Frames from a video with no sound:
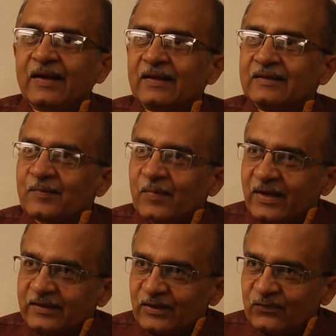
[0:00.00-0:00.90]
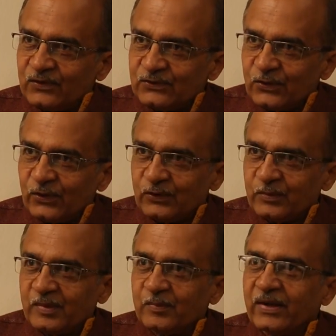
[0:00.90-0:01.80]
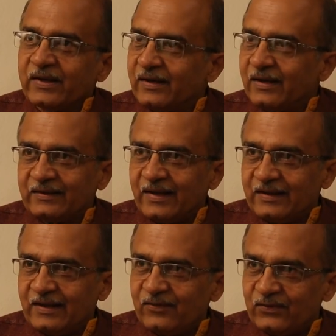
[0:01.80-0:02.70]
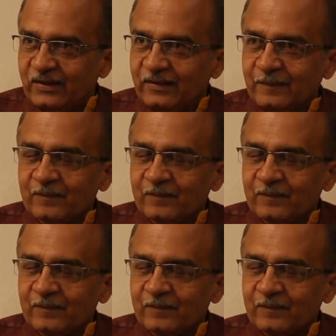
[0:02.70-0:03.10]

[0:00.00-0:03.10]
and the matter was sought to be buried at that level.